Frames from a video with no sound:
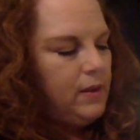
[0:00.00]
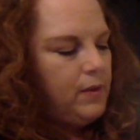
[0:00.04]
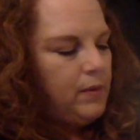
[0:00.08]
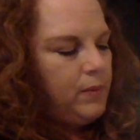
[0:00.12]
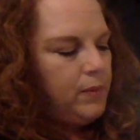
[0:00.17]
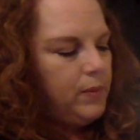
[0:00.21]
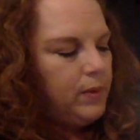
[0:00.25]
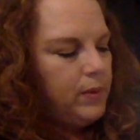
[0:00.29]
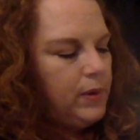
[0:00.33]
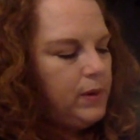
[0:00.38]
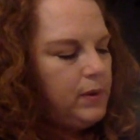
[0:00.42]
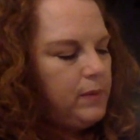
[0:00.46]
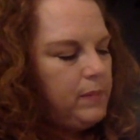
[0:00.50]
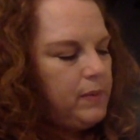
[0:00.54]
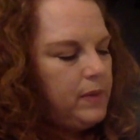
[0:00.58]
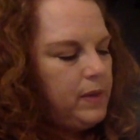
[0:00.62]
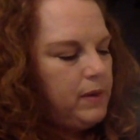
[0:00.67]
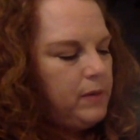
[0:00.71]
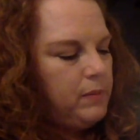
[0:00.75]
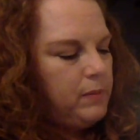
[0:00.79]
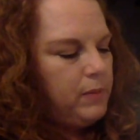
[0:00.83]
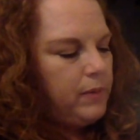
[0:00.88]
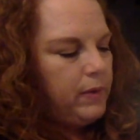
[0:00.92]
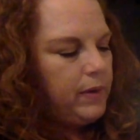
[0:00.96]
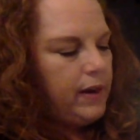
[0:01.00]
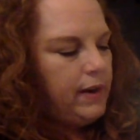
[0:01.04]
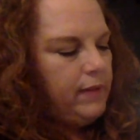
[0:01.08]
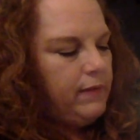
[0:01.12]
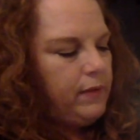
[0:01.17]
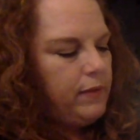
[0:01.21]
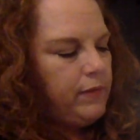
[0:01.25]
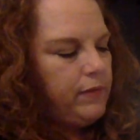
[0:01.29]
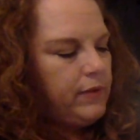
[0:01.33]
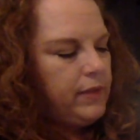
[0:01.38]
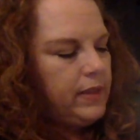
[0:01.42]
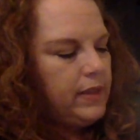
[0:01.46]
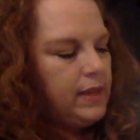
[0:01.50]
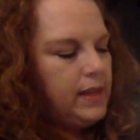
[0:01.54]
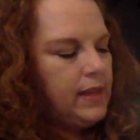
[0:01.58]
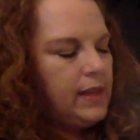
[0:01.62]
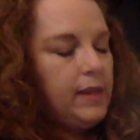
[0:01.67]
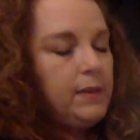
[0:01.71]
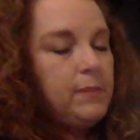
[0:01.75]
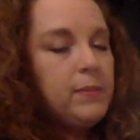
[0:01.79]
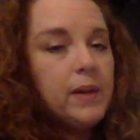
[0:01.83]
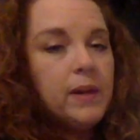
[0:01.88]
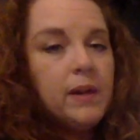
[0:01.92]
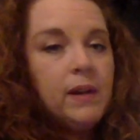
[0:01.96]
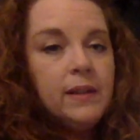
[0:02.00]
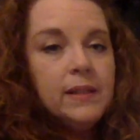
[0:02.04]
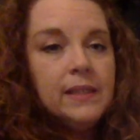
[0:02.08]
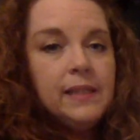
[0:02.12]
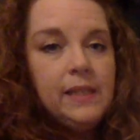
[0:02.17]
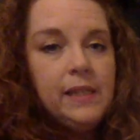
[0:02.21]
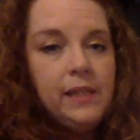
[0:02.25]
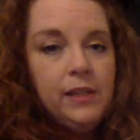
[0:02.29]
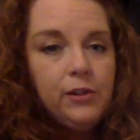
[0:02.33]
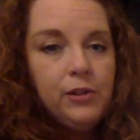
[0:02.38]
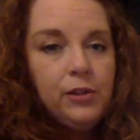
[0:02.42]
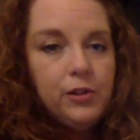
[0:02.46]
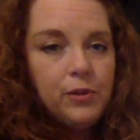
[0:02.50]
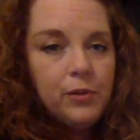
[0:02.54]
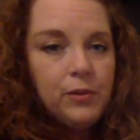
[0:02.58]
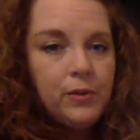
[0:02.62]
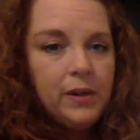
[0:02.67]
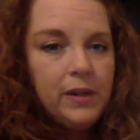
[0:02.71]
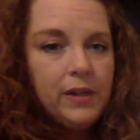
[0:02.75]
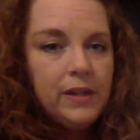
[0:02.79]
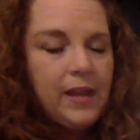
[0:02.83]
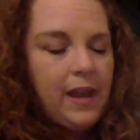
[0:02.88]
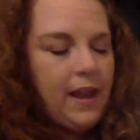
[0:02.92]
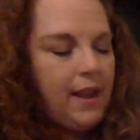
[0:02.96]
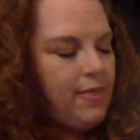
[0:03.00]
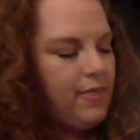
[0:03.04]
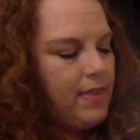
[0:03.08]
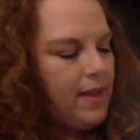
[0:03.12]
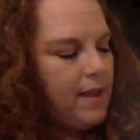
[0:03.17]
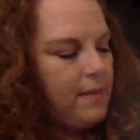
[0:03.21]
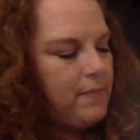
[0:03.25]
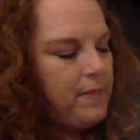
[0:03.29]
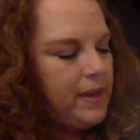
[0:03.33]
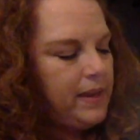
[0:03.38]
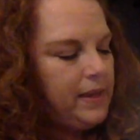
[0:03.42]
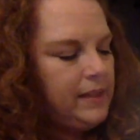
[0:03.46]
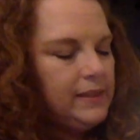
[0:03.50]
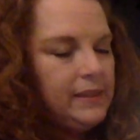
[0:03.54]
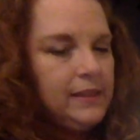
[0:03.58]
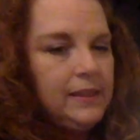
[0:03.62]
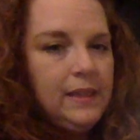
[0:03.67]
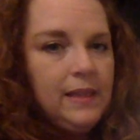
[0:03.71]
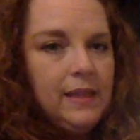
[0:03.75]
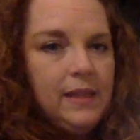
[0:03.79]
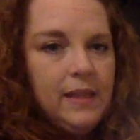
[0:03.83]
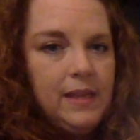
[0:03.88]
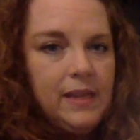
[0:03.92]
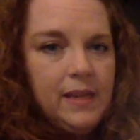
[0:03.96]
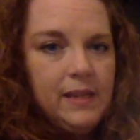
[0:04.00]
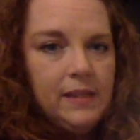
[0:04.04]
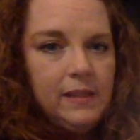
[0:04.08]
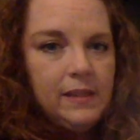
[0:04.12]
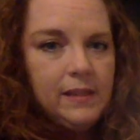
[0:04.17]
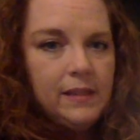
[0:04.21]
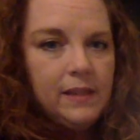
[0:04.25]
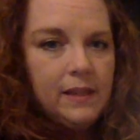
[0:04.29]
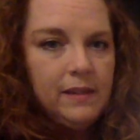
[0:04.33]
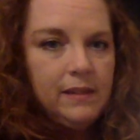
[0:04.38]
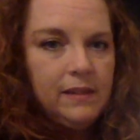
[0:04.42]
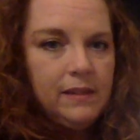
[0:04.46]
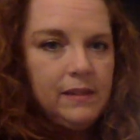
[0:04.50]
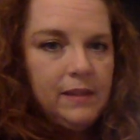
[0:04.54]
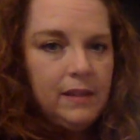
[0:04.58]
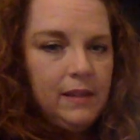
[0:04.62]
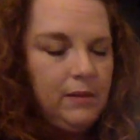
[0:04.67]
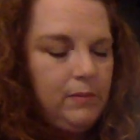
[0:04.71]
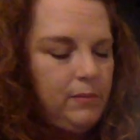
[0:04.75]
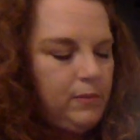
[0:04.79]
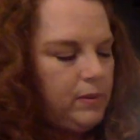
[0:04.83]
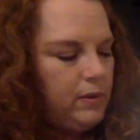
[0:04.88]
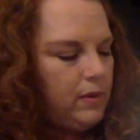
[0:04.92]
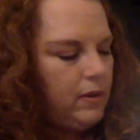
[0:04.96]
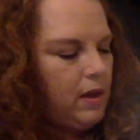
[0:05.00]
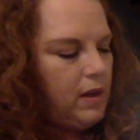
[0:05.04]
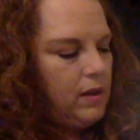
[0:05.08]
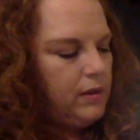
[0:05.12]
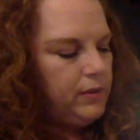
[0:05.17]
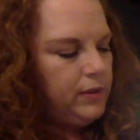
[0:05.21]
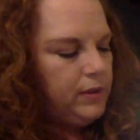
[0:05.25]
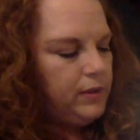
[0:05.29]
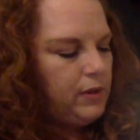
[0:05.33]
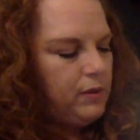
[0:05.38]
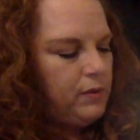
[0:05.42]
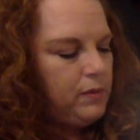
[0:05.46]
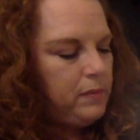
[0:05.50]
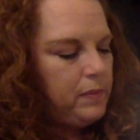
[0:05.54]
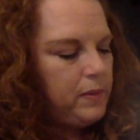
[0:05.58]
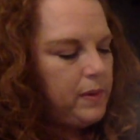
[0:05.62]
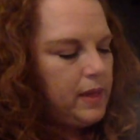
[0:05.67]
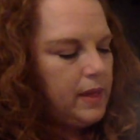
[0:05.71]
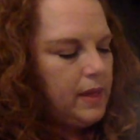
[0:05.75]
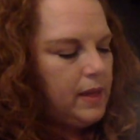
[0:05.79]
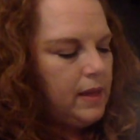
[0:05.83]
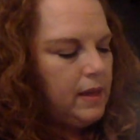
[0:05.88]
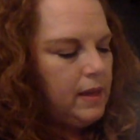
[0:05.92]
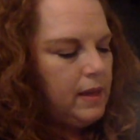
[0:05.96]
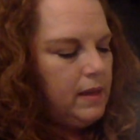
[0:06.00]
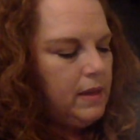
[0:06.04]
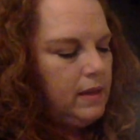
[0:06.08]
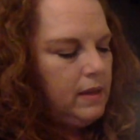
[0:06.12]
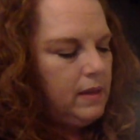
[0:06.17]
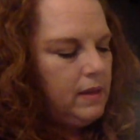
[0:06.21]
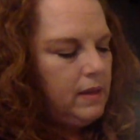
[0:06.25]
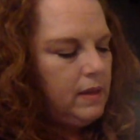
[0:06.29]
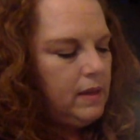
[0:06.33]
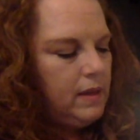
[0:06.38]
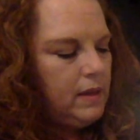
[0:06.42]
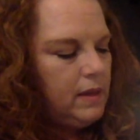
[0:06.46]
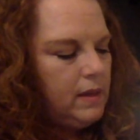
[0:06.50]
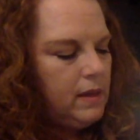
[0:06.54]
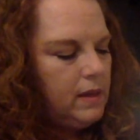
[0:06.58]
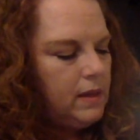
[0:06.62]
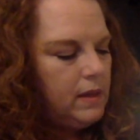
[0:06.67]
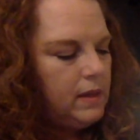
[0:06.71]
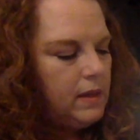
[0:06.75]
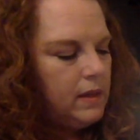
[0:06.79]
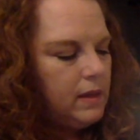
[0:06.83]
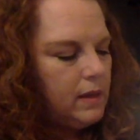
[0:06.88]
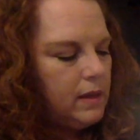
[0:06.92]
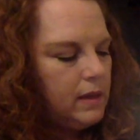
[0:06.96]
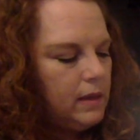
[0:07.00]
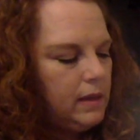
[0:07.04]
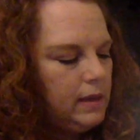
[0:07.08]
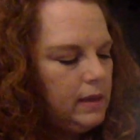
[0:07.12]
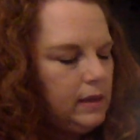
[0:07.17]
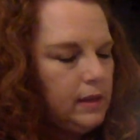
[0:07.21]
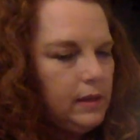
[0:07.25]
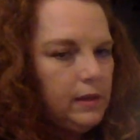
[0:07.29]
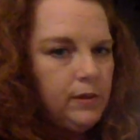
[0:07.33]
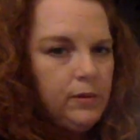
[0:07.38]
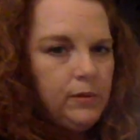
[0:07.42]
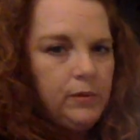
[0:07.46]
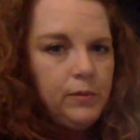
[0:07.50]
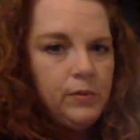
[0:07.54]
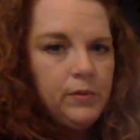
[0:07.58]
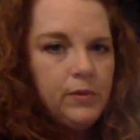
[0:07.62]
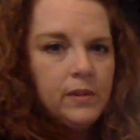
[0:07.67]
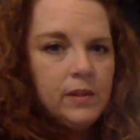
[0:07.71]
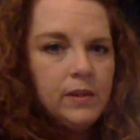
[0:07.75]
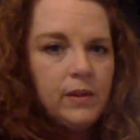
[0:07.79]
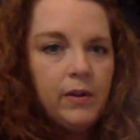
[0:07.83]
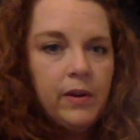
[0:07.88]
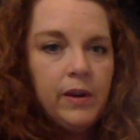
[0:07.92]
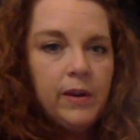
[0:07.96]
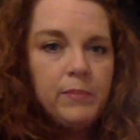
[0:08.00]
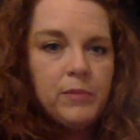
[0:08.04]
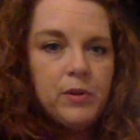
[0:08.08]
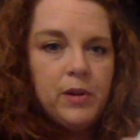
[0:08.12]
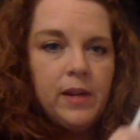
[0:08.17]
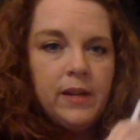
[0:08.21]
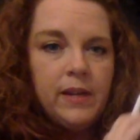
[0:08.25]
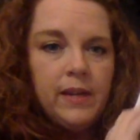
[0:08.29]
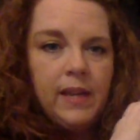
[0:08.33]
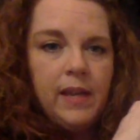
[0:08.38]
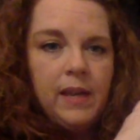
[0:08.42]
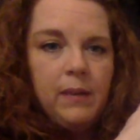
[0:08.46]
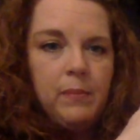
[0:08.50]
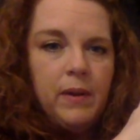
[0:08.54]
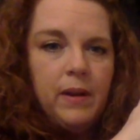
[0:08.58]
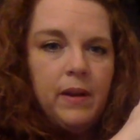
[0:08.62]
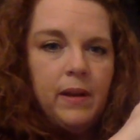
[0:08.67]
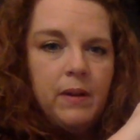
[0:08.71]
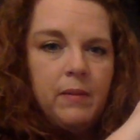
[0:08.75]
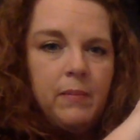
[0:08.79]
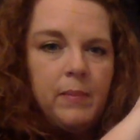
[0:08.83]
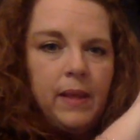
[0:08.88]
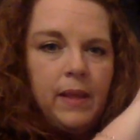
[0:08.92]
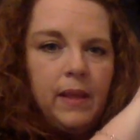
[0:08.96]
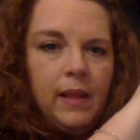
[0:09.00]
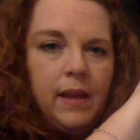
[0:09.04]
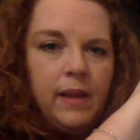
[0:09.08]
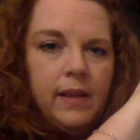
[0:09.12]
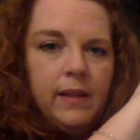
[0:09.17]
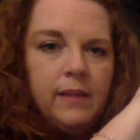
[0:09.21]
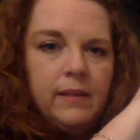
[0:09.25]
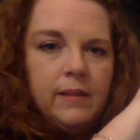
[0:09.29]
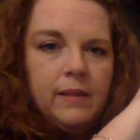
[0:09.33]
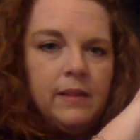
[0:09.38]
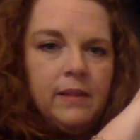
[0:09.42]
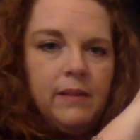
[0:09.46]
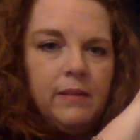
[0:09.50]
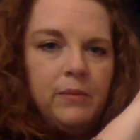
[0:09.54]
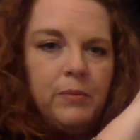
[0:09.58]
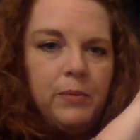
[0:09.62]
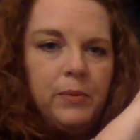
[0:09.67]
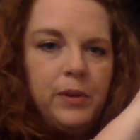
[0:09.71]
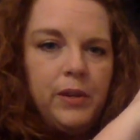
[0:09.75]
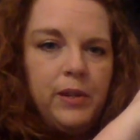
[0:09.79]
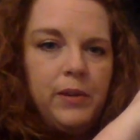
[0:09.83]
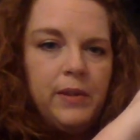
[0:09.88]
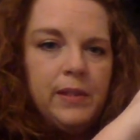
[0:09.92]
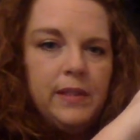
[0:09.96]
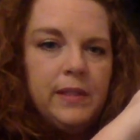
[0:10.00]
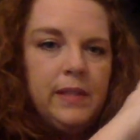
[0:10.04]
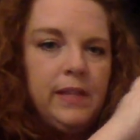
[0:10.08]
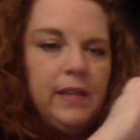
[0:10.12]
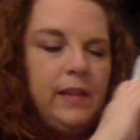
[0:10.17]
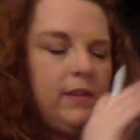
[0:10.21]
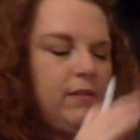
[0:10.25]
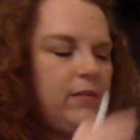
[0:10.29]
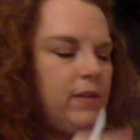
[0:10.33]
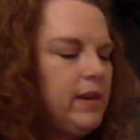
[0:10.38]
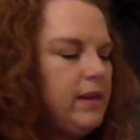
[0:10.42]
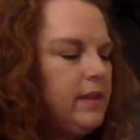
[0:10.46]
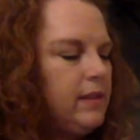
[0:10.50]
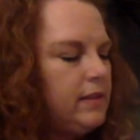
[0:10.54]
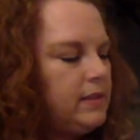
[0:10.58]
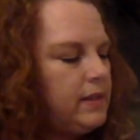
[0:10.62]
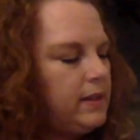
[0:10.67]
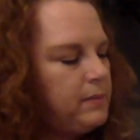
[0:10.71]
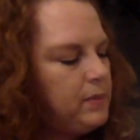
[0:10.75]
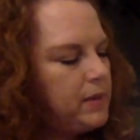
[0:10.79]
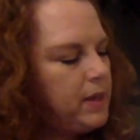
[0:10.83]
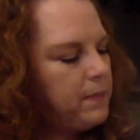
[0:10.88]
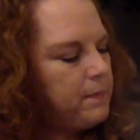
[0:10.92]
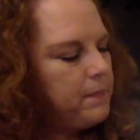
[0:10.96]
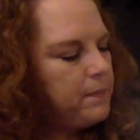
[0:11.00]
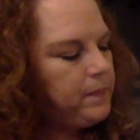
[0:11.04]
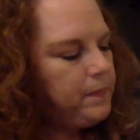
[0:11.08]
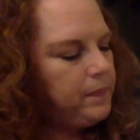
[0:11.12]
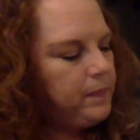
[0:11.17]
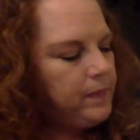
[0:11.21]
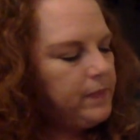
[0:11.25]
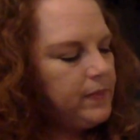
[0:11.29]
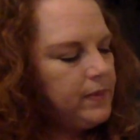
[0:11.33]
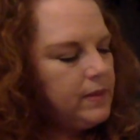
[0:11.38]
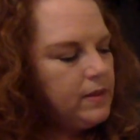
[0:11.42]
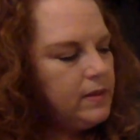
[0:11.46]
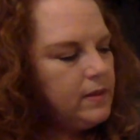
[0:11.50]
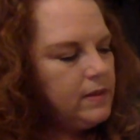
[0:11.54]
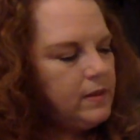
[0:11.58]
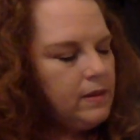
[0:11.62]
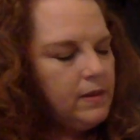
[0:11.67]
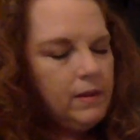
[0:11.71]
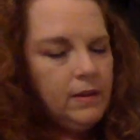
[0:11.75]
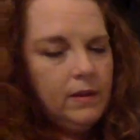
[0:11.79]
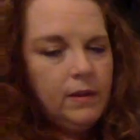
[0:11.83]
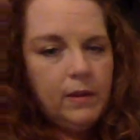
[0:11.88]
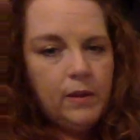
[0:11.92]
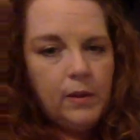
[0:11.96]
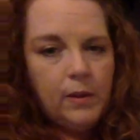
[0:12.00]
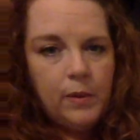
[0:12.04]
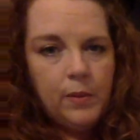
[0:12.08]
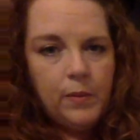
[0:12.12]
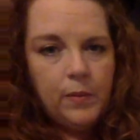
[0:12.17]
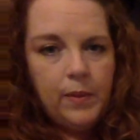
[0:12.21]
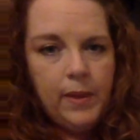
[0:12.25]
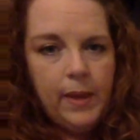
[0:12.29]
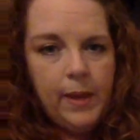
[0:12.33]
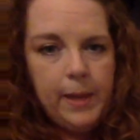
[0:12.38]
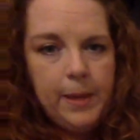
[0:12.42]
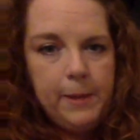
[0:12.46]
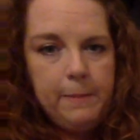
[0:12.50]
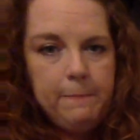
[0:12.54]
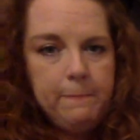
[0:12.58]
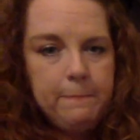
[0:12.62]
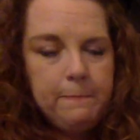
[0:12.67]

We're going to put a brev over the E because it is short, and that makes this syllable also be closed. Sorry, I'm trying to keep it out of my lights where you can see and write at the same time. Okay.